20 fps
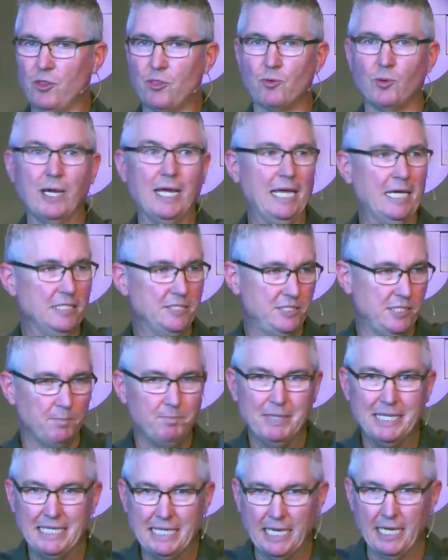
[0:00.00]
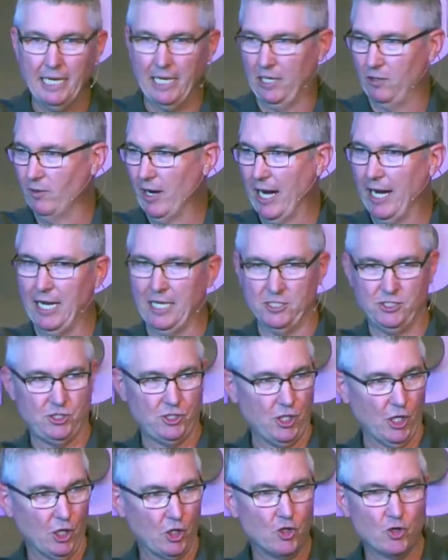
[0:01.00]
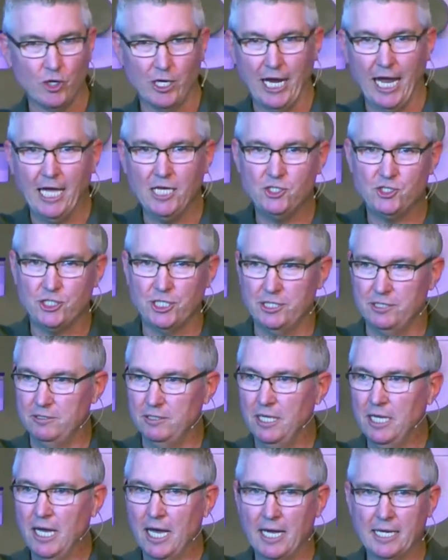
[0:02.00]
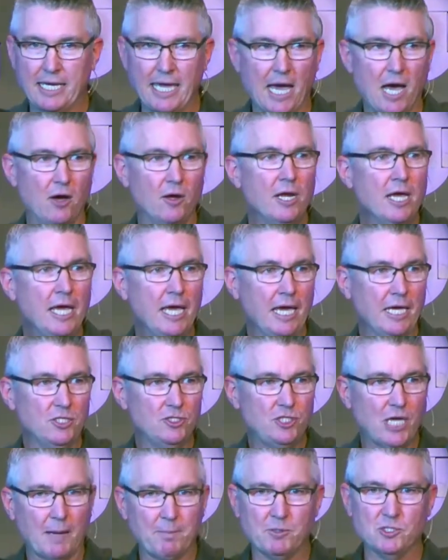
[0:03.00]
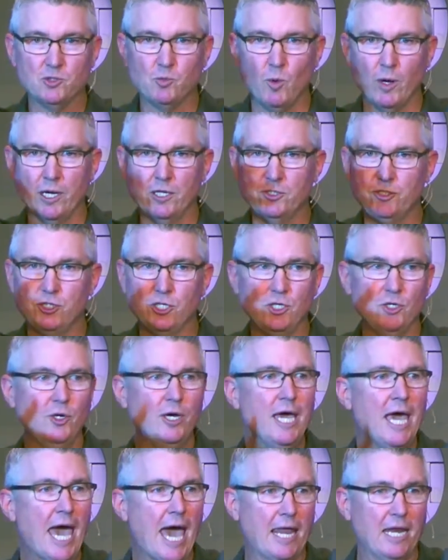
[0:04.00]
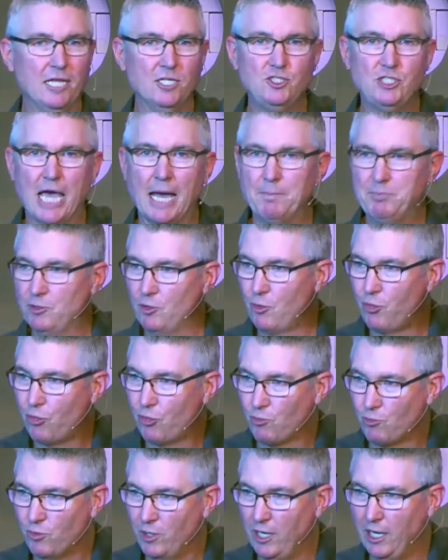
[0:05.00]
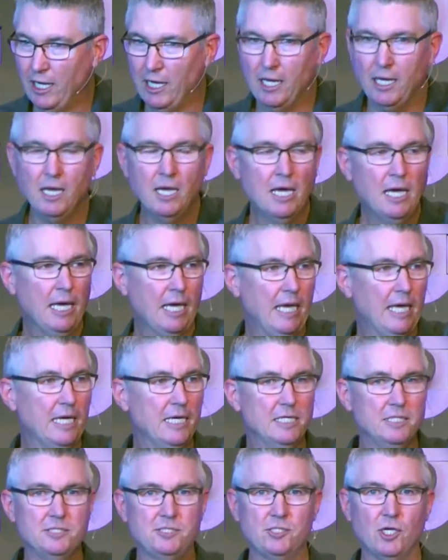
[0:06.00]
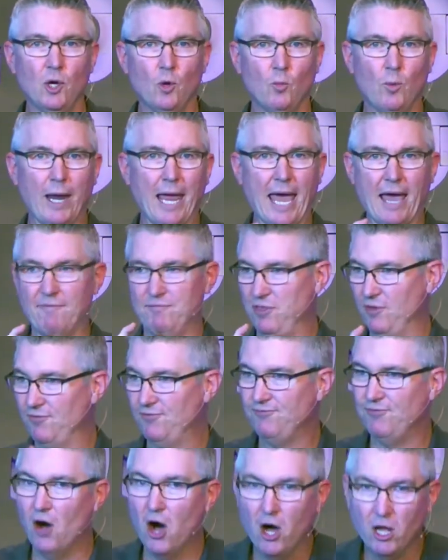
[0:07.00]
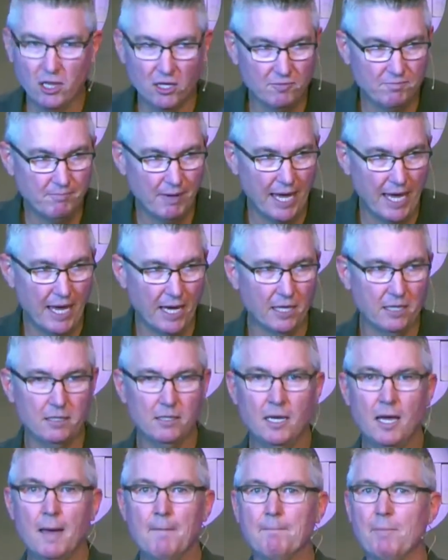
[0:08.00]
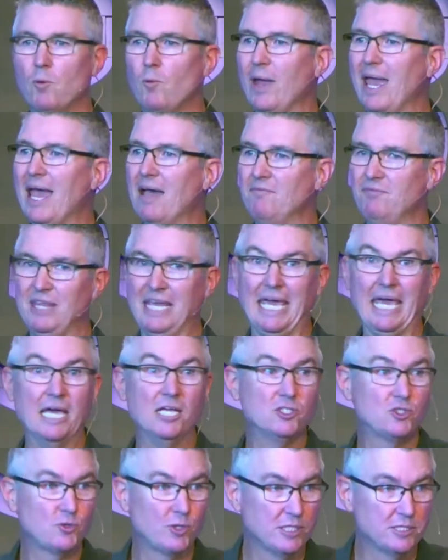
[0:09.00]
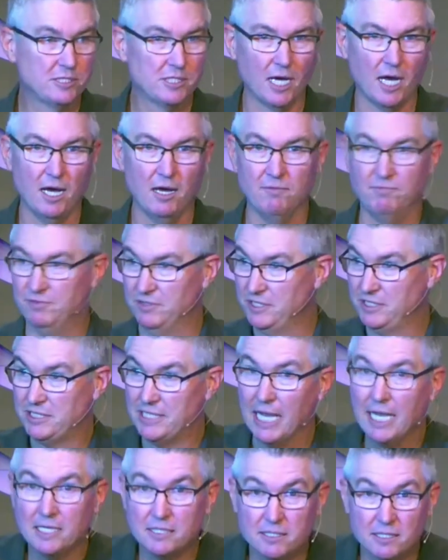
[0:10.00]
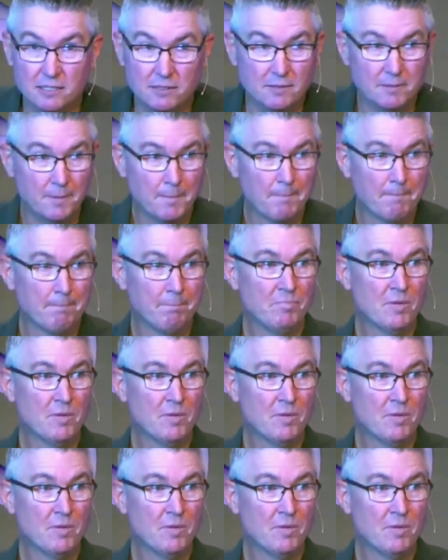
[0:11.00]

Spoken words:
2, and 3 is the beginning, right? It's the creation account in chapters 1 and 2. And in chapter 3 is we have the fall of man, but we have the entrance of Satan.